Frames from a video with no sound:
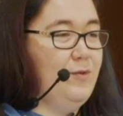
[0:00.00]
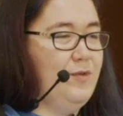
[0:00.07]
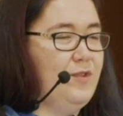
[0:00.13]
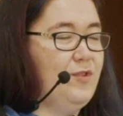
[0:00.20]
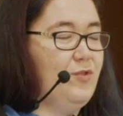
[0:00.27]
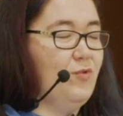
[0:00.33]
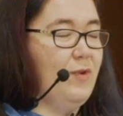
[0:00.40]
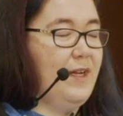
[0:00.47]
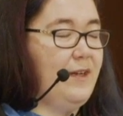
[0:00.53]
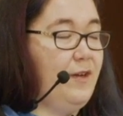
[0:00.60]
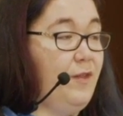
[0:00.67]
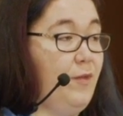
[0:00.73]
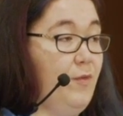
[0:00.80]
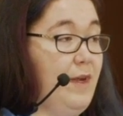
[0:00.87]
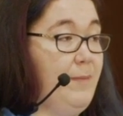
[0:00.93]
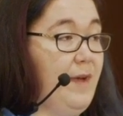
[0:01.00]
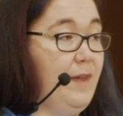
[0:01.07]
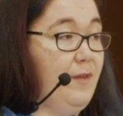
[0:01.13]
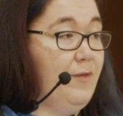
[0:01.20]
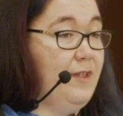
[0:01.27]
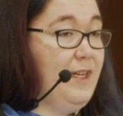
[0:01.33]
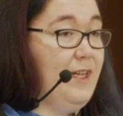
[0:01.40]
strict
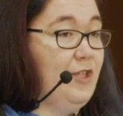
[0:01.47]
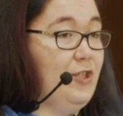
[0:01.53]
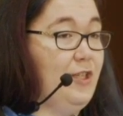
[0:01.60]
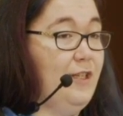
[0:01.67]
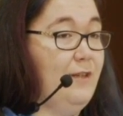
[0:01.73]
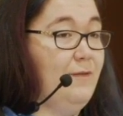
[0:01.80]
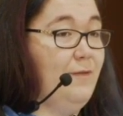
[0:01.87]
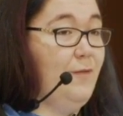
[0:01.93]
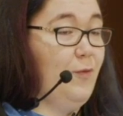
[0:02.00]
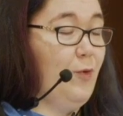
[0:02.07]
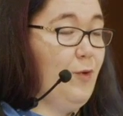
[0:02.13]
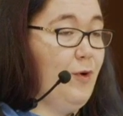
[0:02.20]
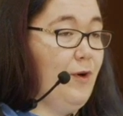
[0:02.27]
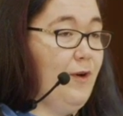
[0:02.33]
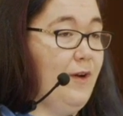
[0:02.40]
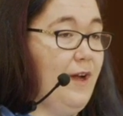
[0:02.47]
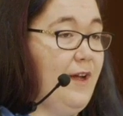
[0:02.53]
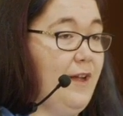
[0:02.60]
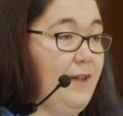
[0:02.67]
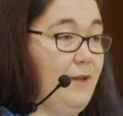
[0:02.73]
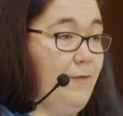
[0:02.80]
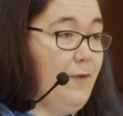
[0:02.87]
3-month retention for
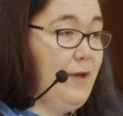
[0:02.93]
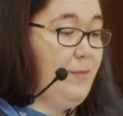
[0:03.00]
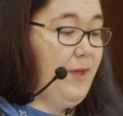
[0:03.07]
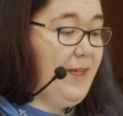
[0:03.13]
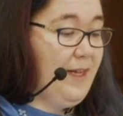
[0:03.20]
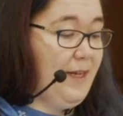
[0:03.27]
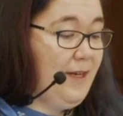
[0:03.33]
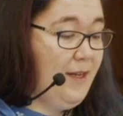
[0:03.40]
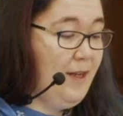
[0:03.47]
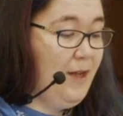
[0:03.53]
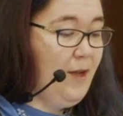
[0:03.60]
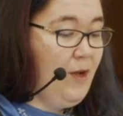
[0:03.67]
the free plan,